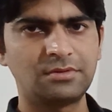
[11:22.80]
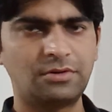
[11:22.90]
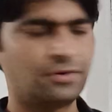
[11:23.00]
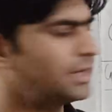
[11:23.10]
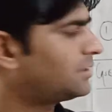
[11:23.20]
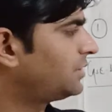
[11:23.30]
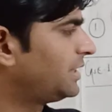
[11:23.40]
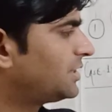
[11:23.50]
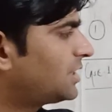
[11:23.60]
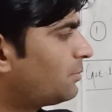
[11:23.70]
Okay, so
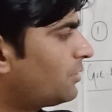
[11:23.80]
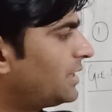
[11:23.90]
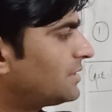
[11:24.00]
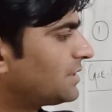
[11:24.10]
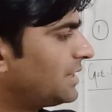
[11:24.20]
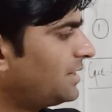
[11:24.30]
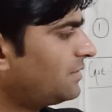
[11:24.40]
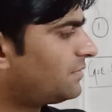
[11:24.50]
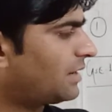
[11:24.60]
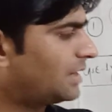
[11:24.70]
initial point is
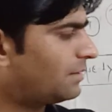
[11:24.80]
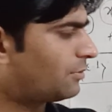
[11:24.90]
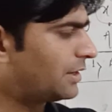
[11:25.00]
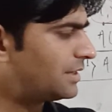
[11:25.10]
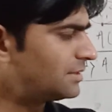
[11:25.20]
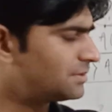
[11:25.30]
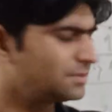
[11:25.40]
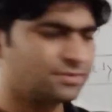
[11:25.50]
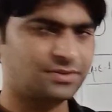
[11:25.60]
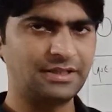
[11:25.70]
A, final point is
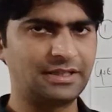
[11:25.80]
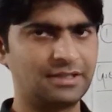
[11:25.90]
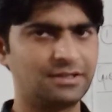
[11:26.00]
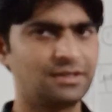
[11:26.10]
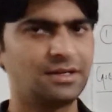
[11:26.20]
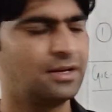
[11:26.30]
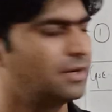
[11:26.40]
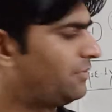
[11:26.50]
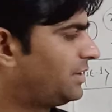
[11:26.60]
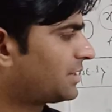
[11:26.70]
C.
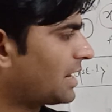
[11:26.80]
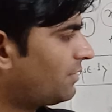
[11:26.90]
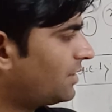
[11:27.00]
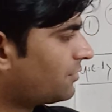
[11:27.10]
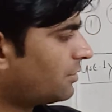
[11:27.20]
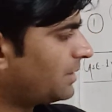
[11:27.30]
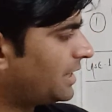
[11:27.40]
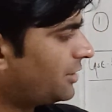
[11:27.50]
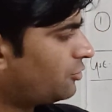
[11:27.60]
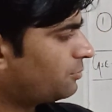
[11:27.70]
We traveled from
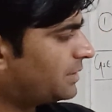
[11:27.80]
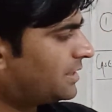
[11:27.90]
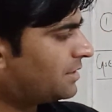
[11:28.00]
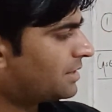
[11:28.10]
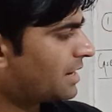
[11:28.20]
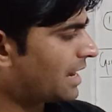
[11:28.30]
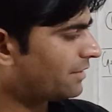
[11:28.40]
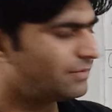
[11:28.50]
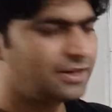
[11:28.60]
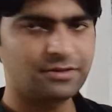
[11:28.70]
A to B
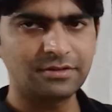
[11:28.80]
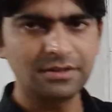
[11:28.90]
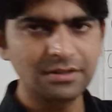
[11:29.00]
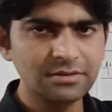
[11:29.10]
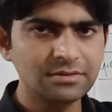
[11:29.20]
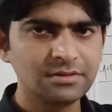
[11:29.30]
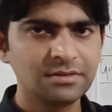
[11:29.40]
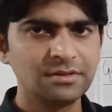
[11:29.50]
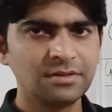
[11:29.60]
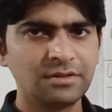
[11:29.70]
and we turned
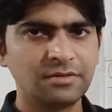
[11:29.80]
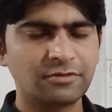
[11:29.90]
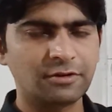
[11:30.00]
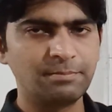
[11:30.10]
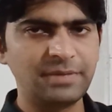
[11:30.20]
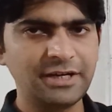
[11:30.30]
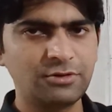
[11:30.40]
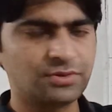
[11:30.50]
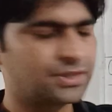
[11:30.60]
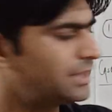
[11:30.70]
from B
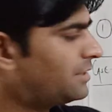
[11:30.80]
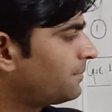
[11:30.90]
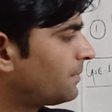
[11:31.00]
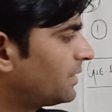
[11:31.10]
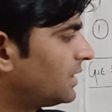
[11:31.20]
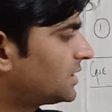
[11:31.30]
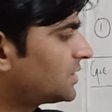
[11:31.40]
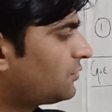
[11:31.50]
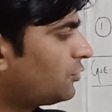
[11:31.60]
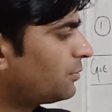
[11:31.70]
to C. This
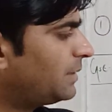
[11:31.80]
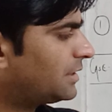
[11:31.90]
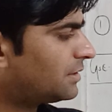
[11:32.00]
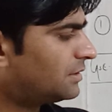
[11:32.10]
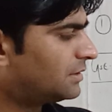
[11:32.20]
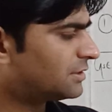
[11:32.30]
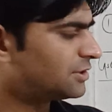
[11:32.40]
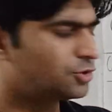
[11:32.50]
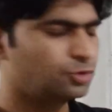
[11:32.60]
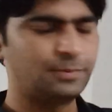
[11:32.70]
is 4 meter, this
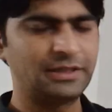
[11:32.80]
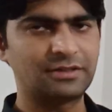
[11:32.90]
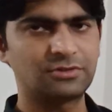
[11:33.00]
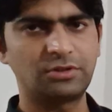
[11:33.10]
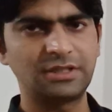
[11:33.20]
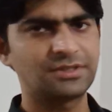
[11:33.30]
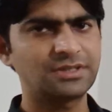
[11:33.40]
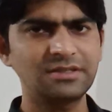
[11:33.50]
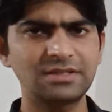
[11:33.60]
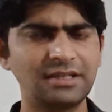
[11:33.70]
is 2 meter. So
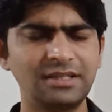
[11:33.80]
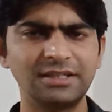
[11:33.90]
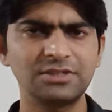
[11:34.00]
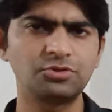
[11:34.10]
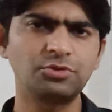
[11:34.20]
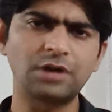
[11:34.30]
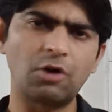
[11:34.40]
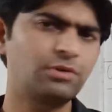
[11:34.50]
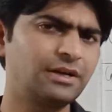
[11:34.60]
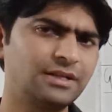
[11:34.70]
distance, I think there is no
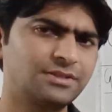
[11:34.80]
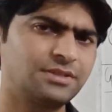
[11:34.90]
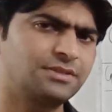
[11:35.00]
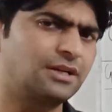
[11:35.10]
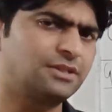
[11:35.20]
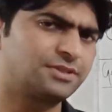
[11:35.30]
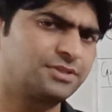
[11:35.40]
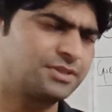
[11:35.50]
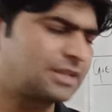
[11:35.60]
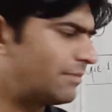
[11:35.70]
doubt in distance. The
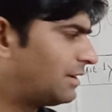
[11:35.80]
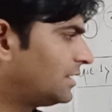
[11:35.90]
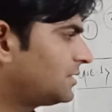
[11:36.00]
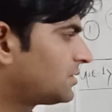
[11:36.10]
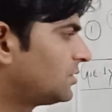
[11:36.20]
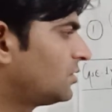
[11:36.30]
distance traveled is